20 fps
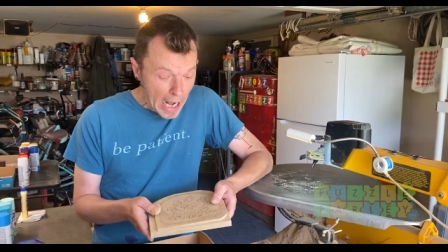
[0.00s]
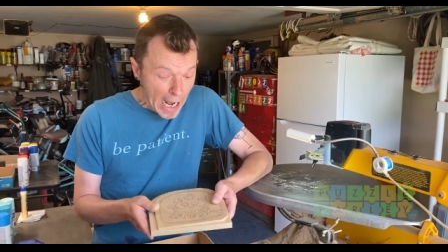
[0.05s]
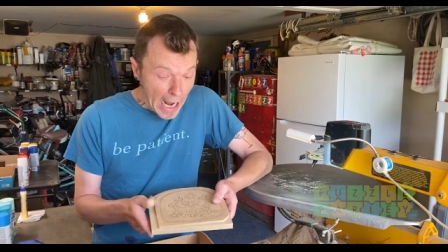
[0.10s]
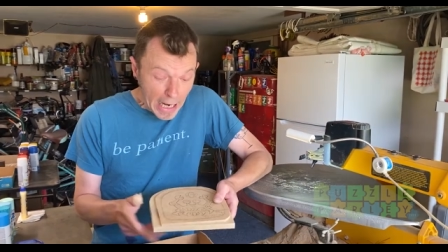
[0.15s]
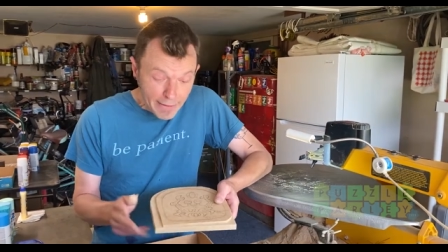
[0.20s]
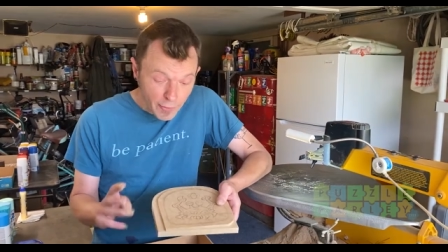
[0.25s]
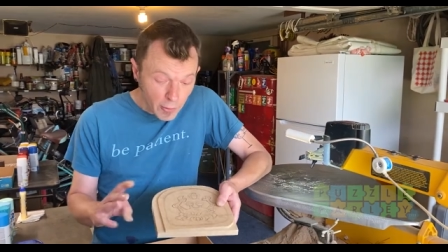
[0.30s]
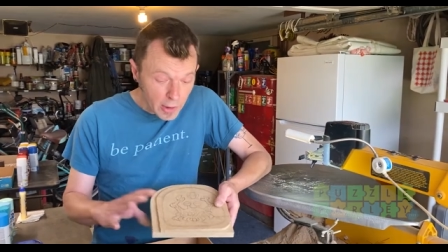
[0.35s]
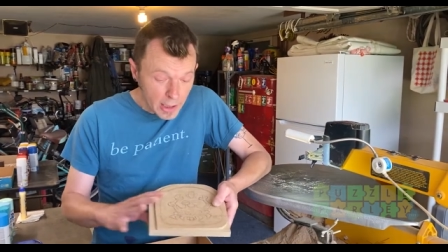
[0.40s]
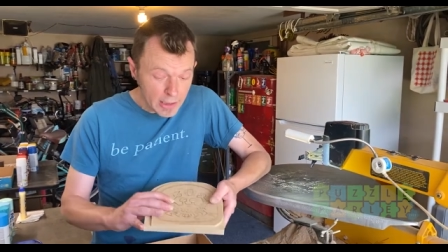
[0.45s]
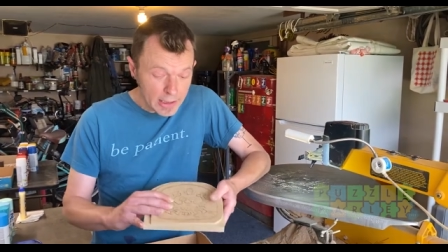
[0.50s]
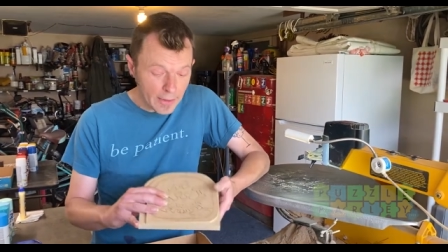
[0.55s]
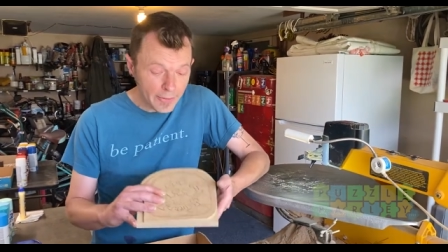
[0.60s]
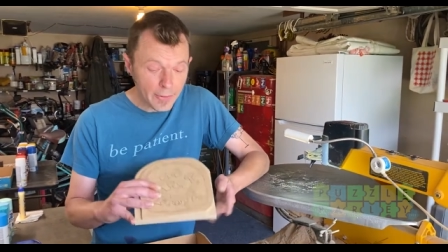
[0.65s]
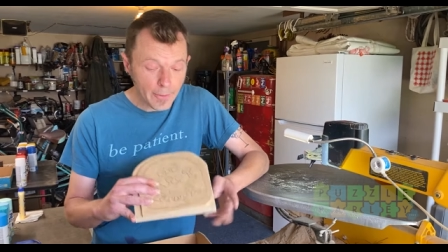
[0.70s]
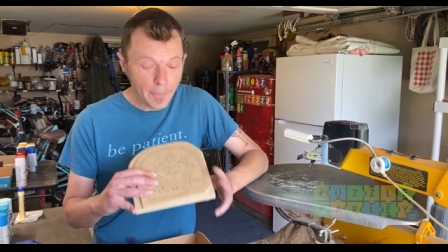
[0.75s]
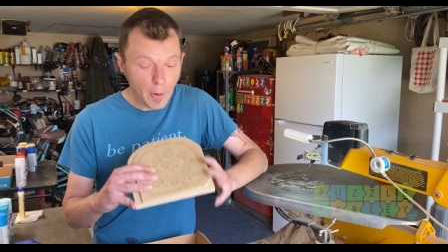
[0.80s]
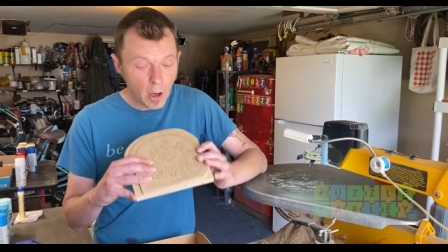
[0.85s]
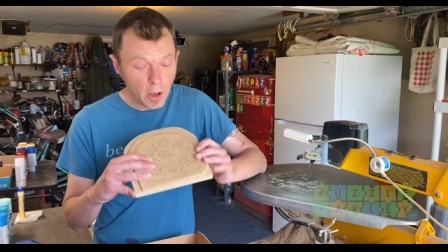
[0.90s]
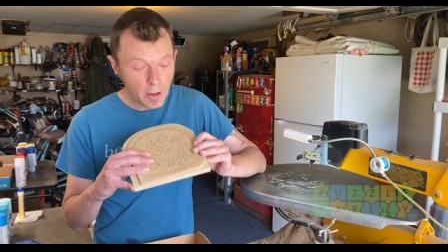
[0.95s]
I've already done
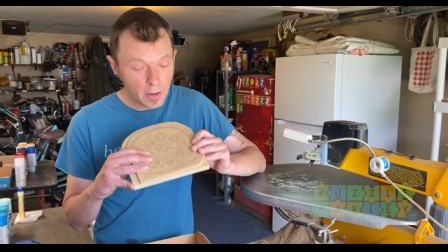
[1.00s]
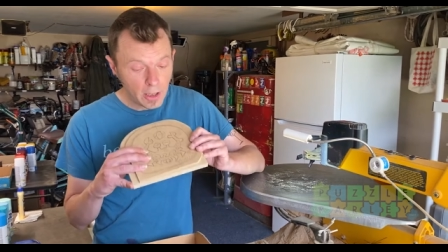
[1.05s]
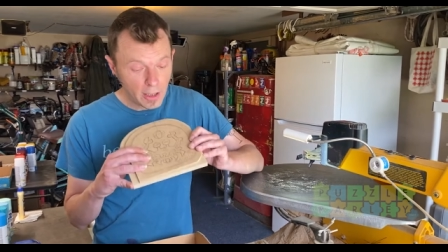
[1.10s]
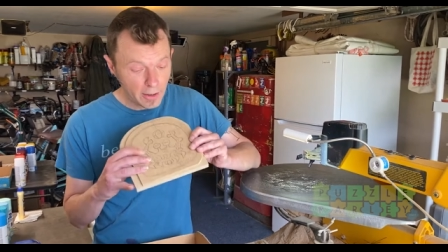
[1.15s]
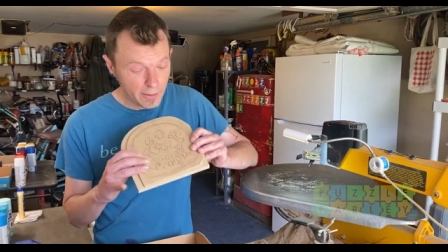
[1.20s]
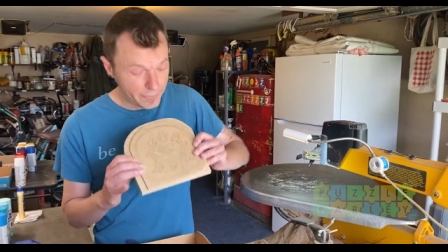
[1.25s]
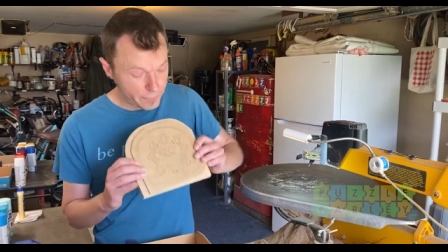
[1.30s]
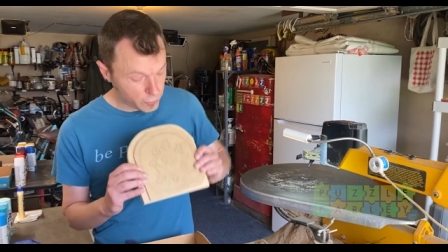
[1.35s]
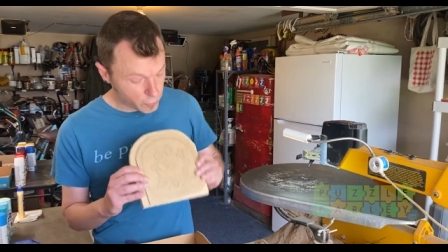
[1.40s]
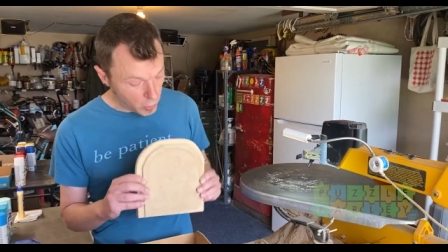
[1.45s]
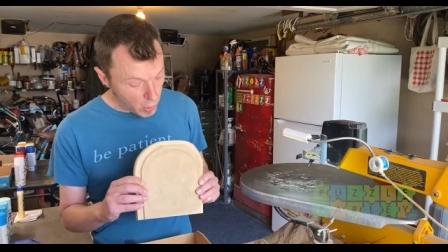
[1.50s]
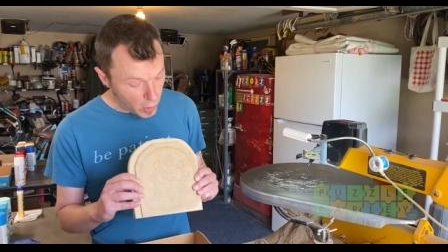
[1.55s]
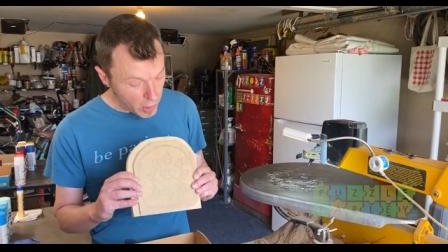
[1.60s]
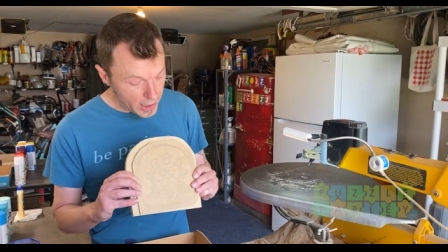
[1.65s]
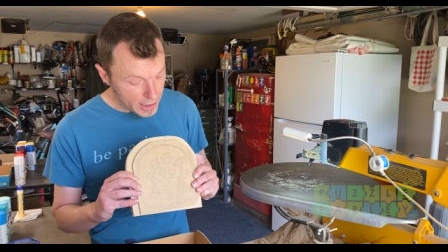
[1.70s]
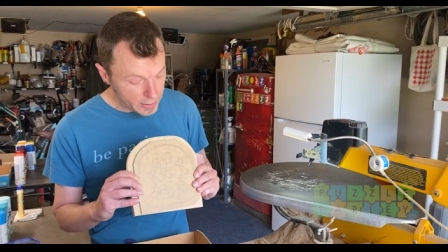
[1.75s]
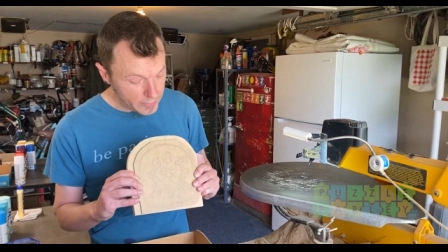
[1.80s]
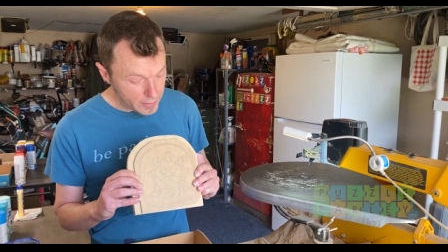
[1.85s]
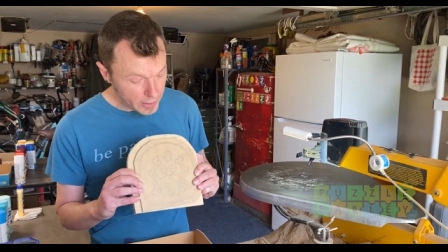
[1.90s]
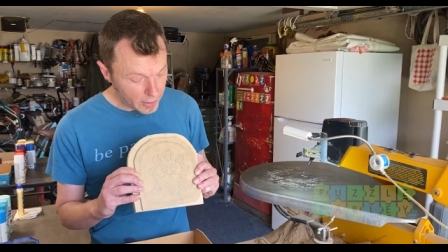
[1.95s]
the part of
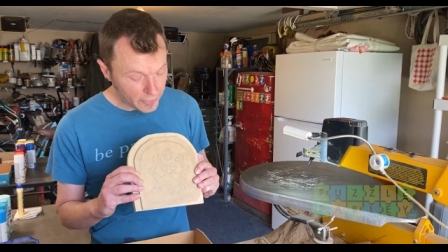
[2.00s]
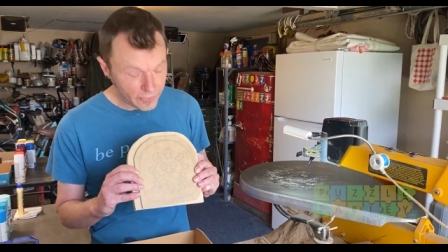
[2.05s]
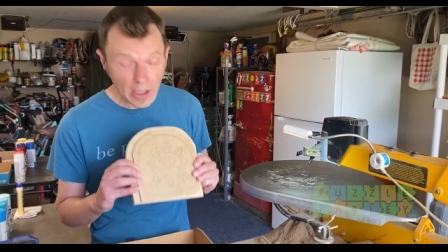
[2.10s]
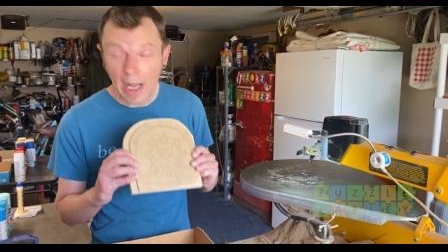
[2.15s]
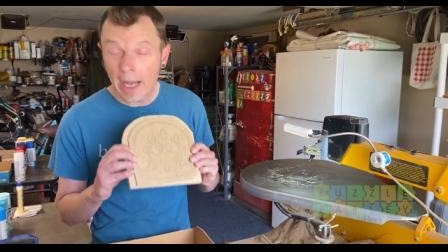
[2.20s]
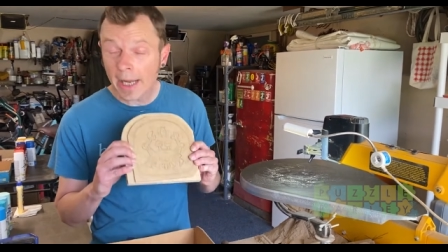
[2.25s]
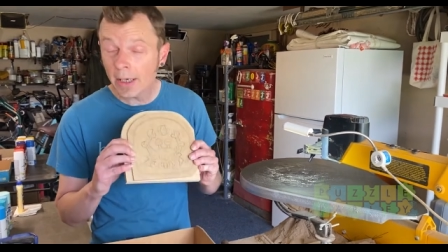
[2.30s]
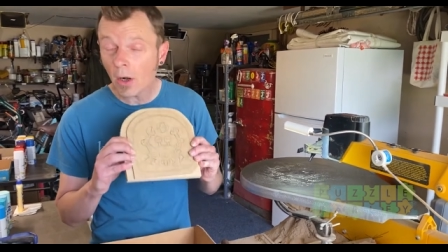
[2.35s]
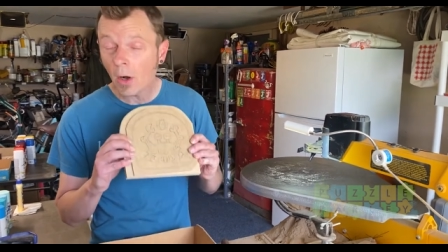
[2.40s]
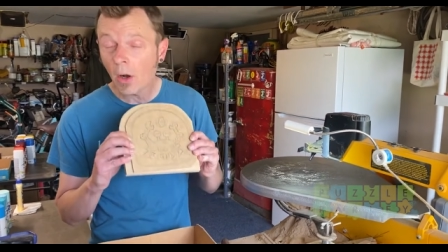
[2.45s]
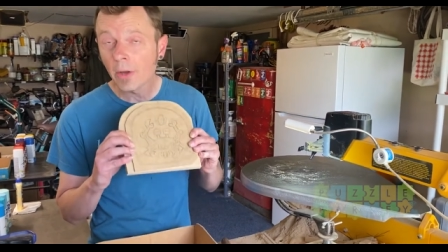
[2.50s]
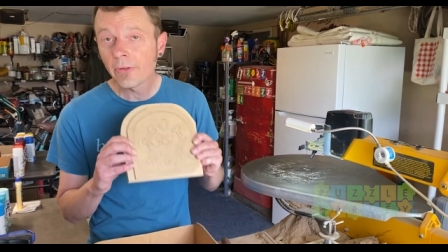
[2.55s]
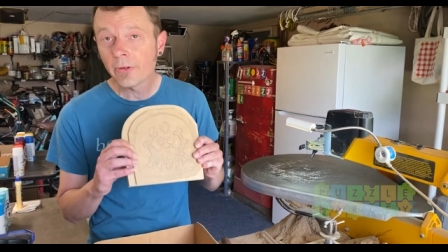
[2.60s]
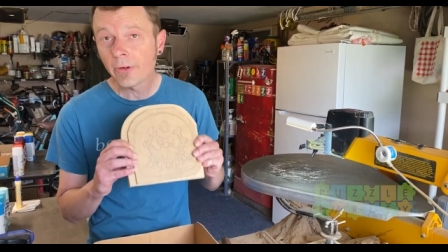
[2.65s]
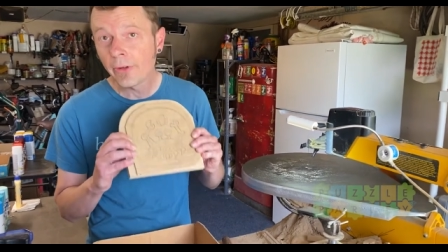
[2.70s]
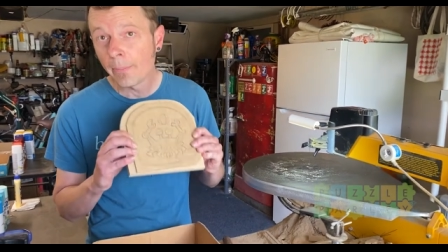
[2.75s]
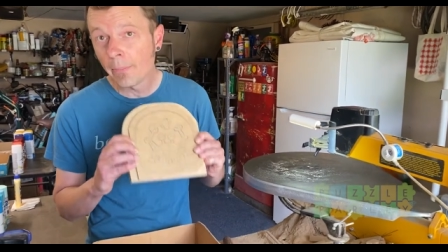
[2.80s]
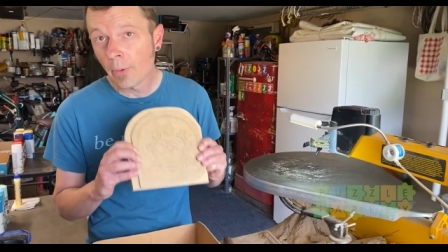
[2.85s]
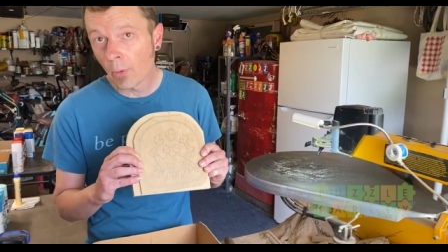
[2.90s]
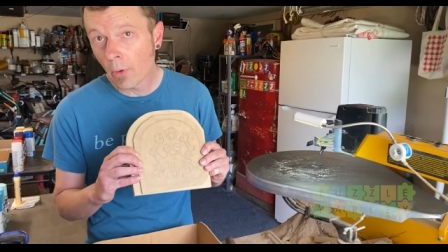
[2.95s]
drawing the design onto
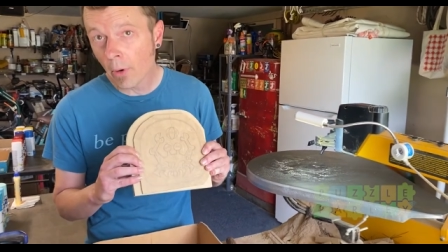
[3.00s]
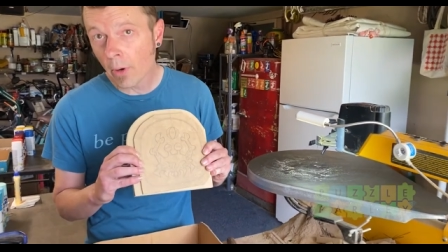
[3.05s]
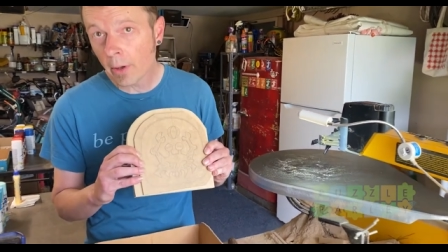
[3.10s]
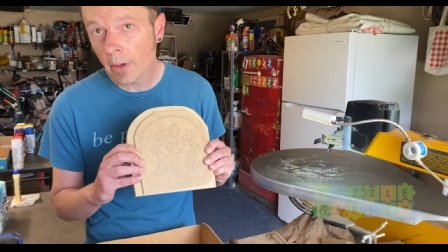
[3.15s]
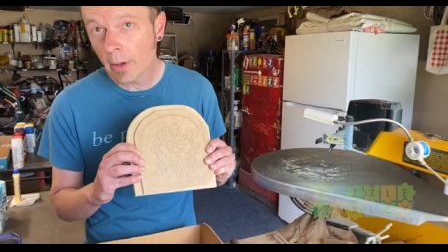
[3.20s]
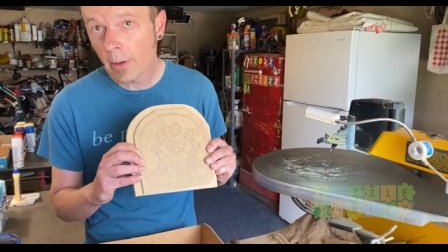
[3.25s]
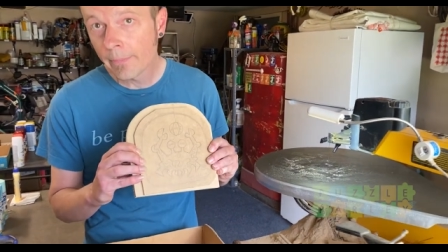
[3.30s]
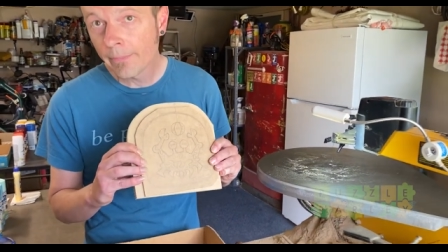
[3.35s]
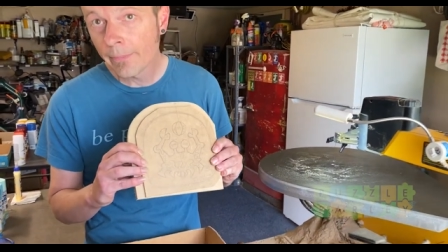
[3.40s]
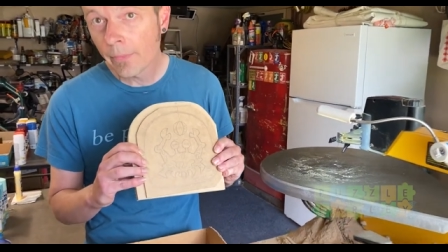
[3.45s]
the board